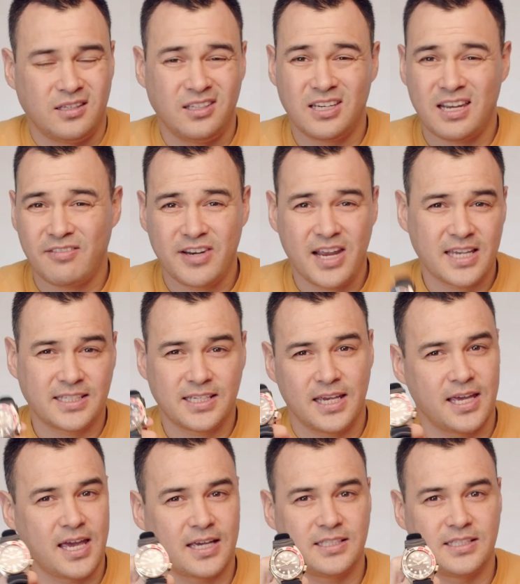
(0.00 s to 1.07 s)
You'd have an
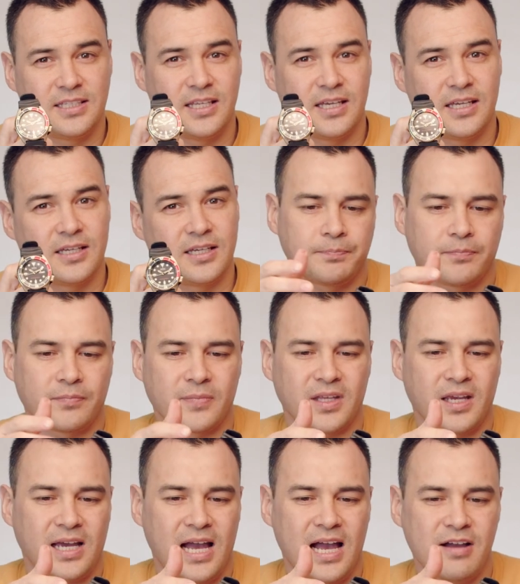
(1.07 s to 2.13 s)
SKX in there.
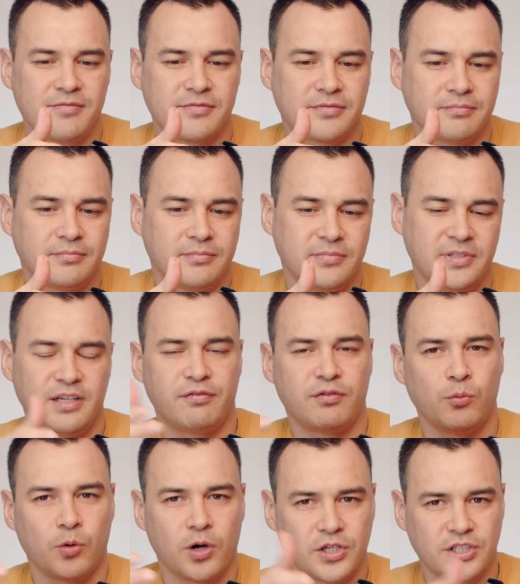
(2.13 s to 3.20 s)
I have
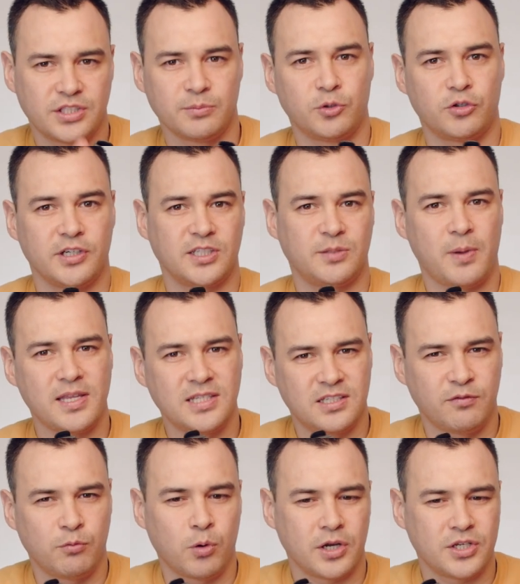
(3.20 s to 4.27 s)
different watches and more
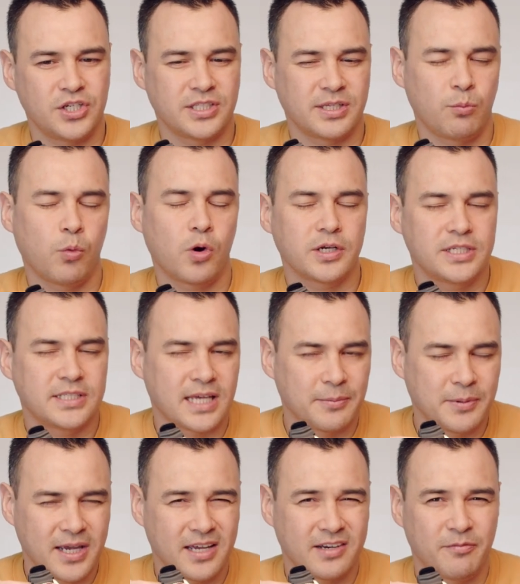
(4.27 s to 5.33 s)
expensive watches and watches that
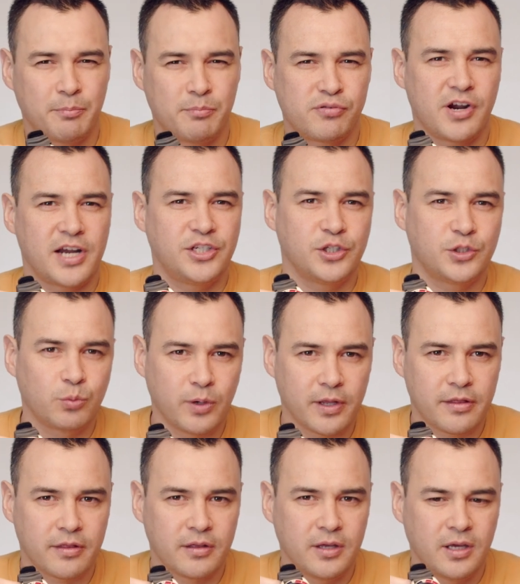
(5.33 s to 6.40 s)
I'm kind of precious
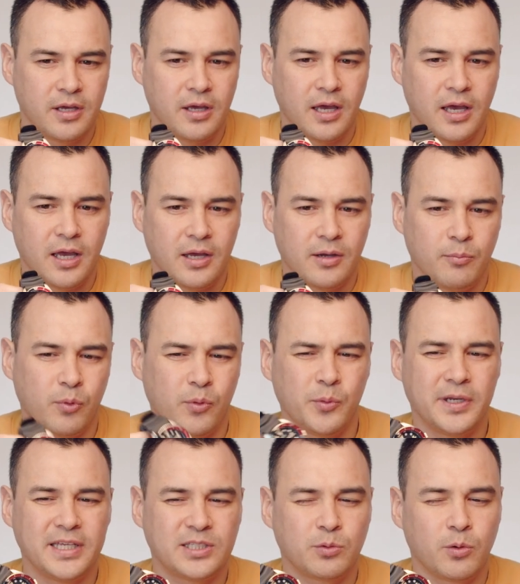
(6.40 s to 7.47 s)
with. But
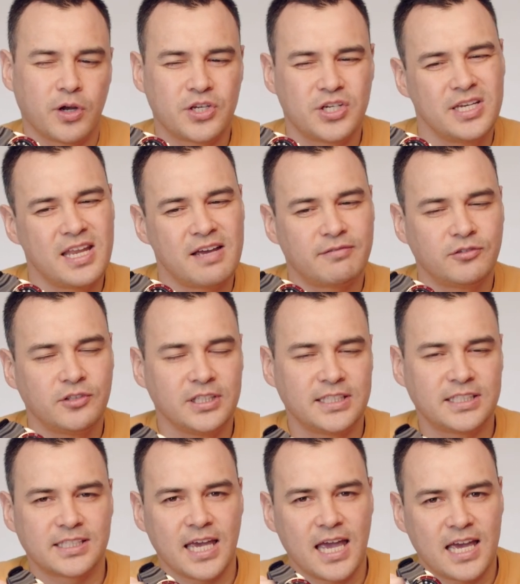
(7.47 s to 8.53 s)
with this watch, you're never really
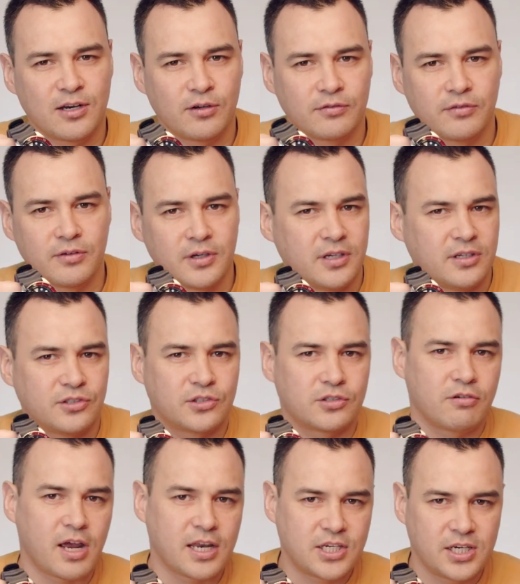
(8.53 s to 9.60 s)
scared of
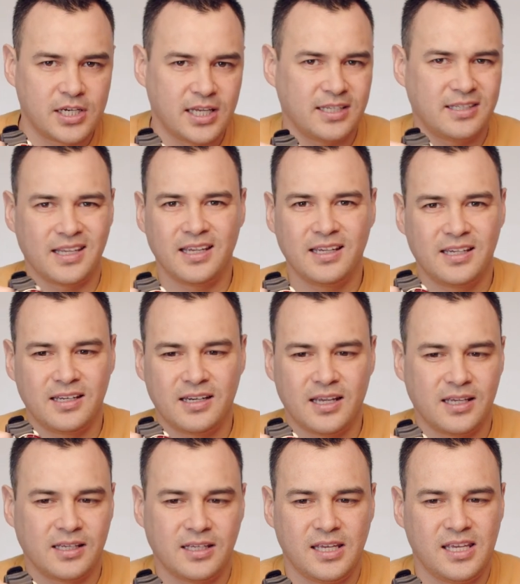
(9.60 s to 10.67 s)
scratching it, dinking
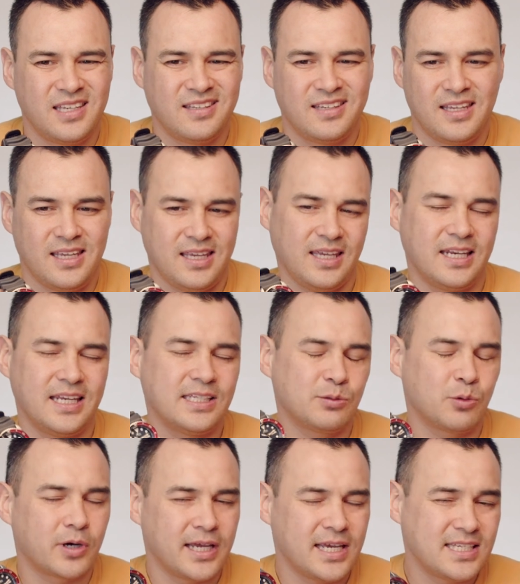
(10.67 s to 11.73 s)
it. It is
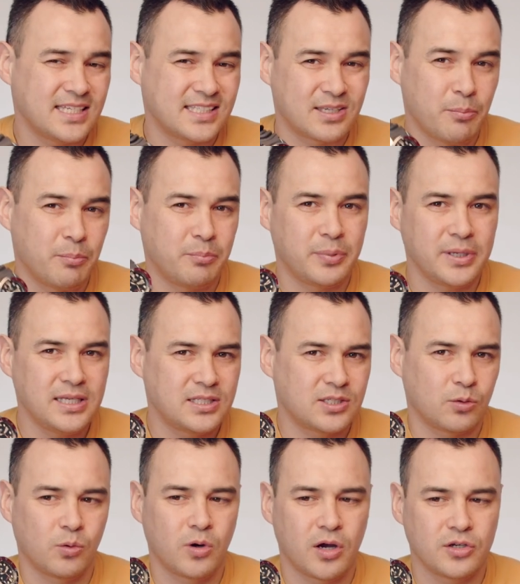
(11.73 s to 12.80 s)
what it is. It's a
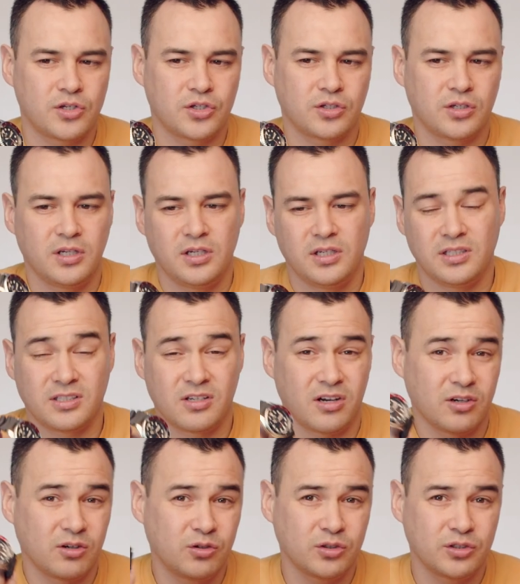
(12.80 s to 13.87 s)
beta watch. It's got
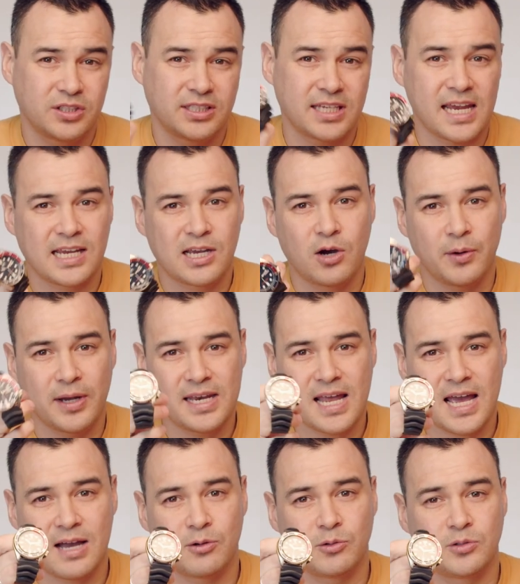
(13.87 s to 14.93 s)
a good Seiko
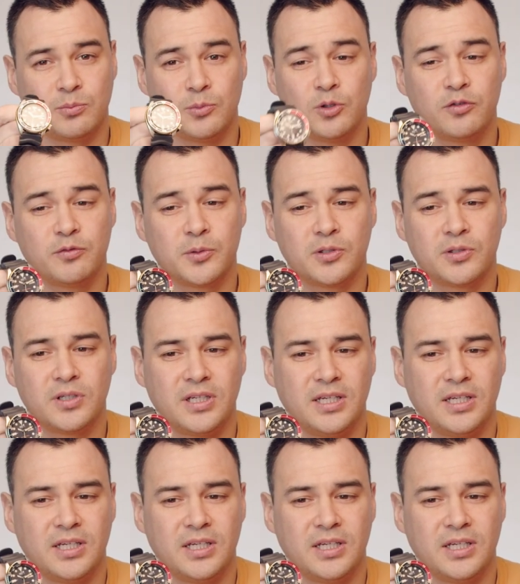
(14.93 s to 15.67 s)
in-house movement.